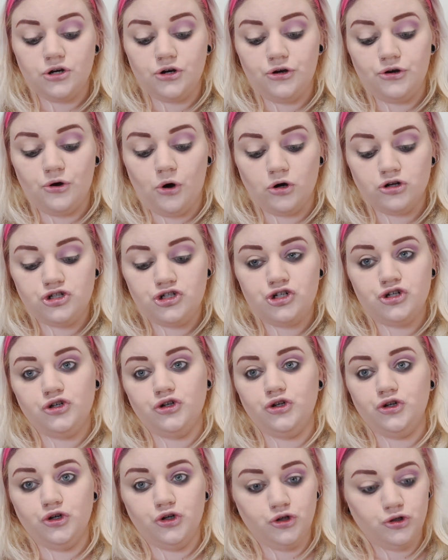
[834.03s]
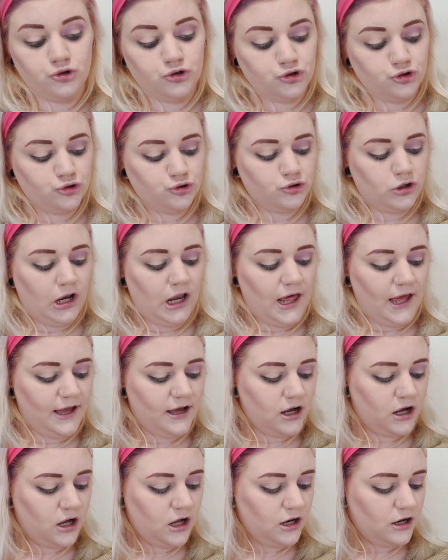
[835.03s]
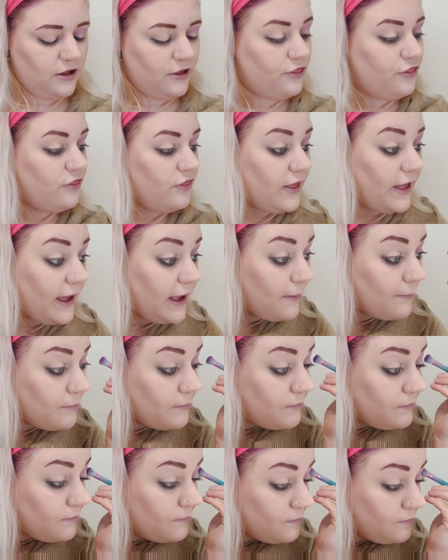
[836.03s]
not too light a colour theme.